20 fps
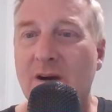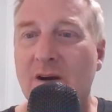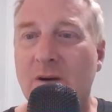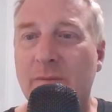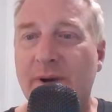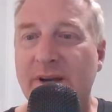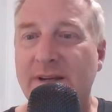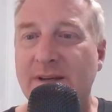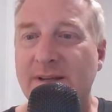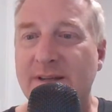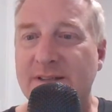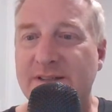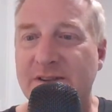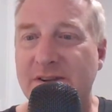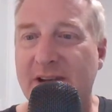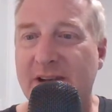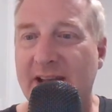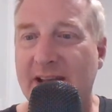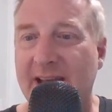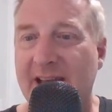Oh my goodness,
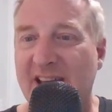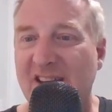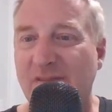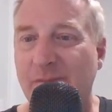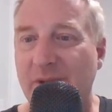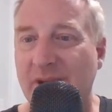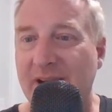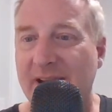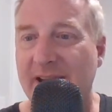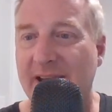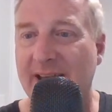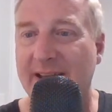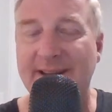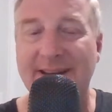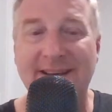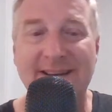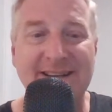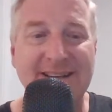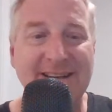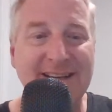they're getting ahead of me
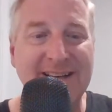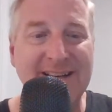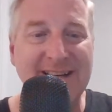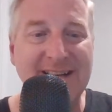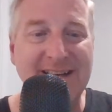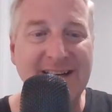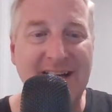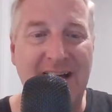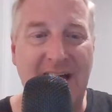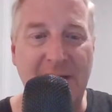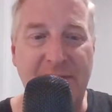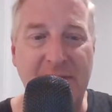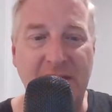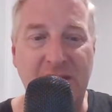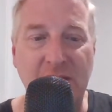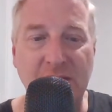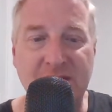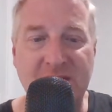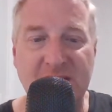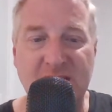again. I
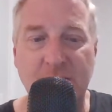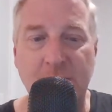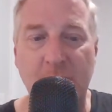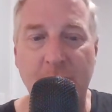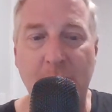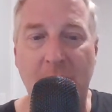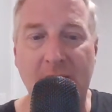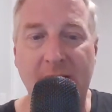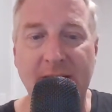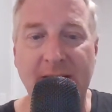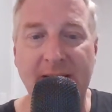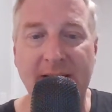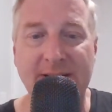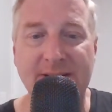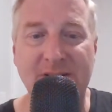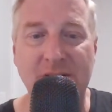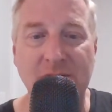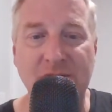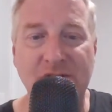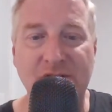think usage will be marketing
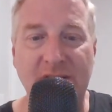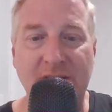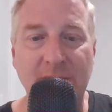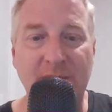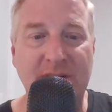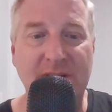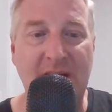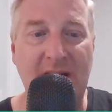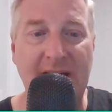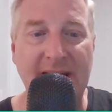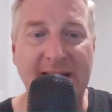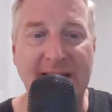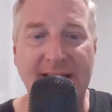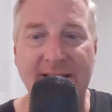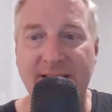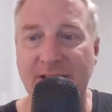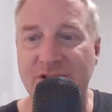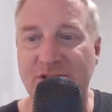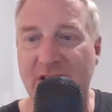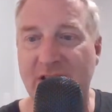associated with the high
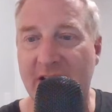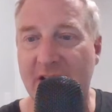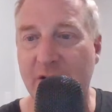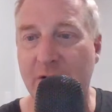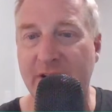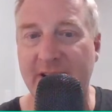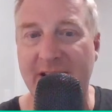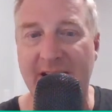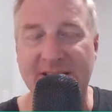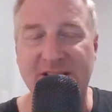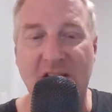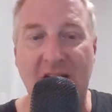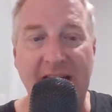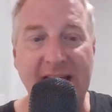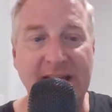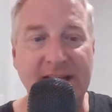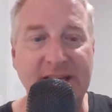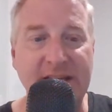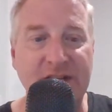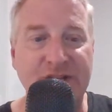end niche category. Yes,
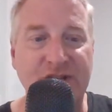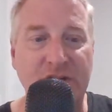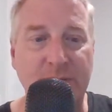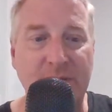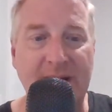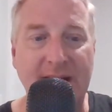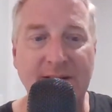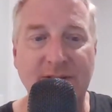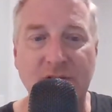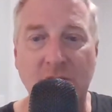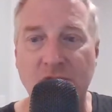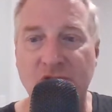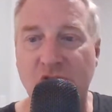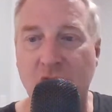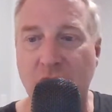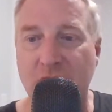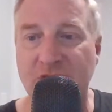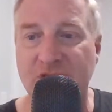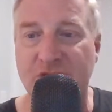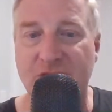high end niche. You're right.
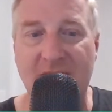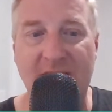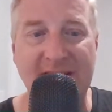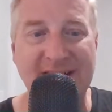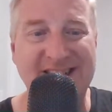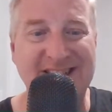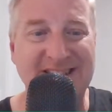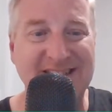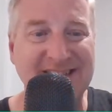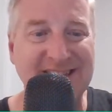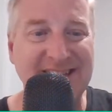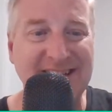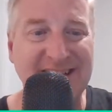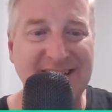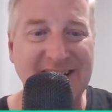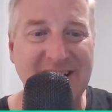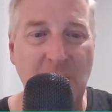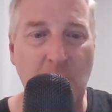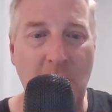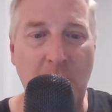Dogecoin is trash.
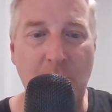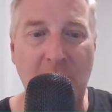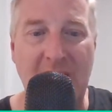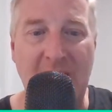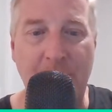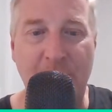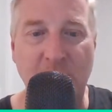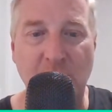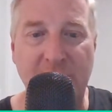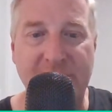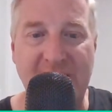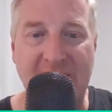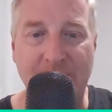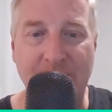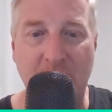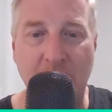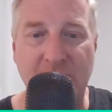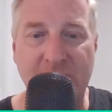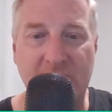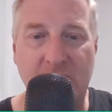What will happen with
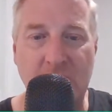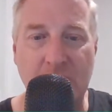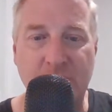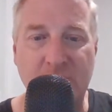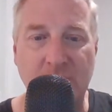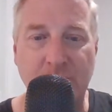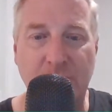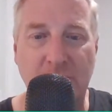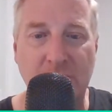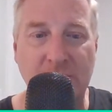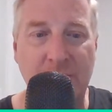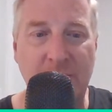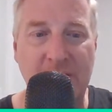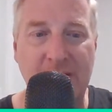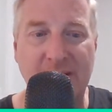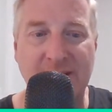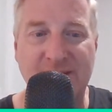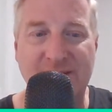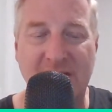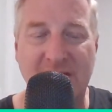MM when the crypto bull
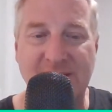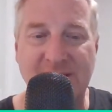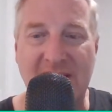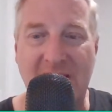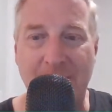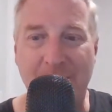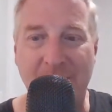market starts